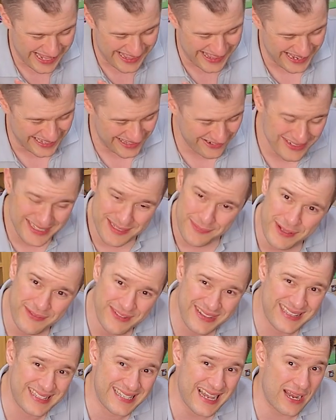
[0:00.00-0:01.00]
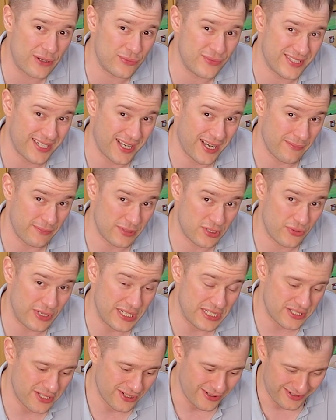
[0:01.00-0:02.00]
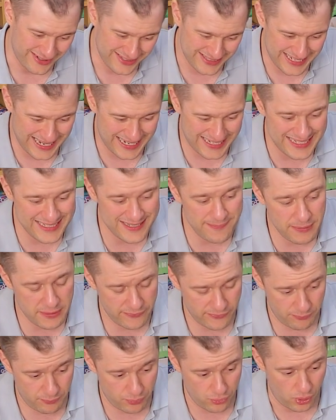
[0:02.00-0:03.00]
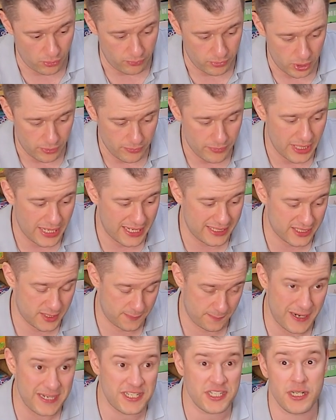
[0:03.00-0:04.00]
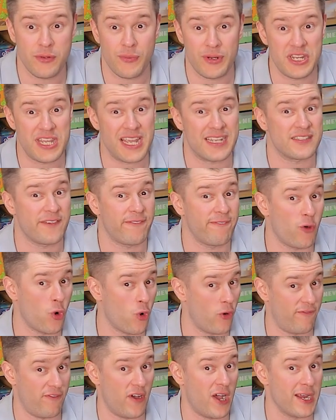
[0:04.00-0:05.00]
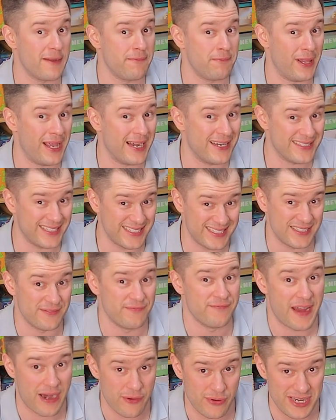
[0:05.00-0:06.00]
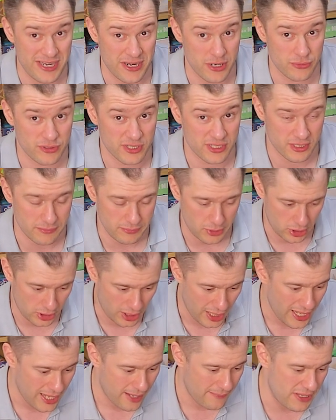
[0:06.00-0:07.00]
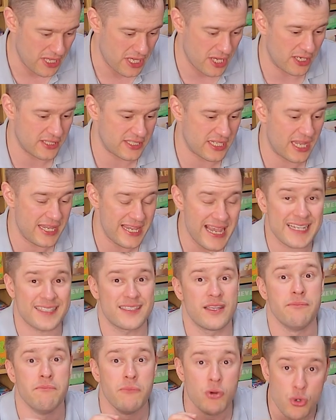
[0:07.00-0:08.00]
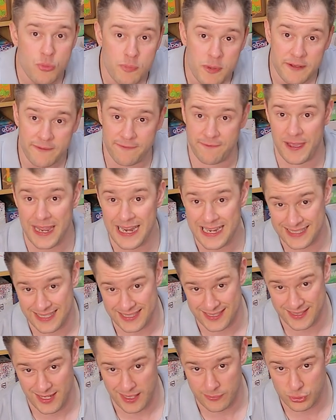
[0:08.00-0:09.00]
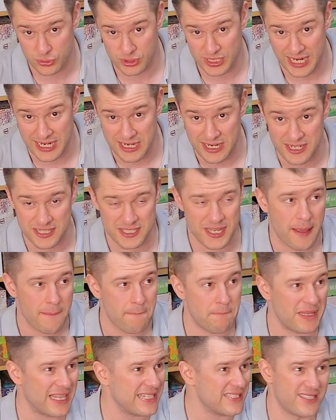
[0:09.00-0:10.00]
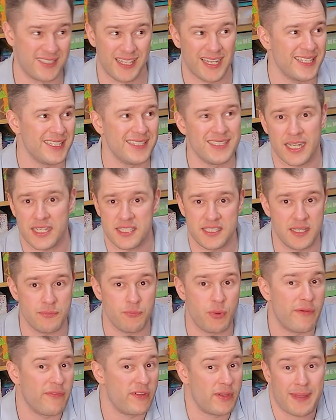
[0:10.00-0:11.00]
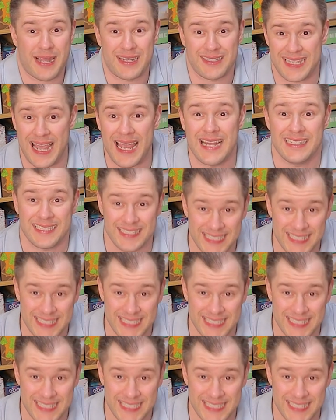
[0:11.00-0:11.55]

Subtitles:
Now, there is a bit of a downtime between turns. That is a bit of a problem, and especially when you get to 4 or 5 players, this is very noticeable. Because, yes, the movement phase is simultaneous, but that's done and dusted within about 10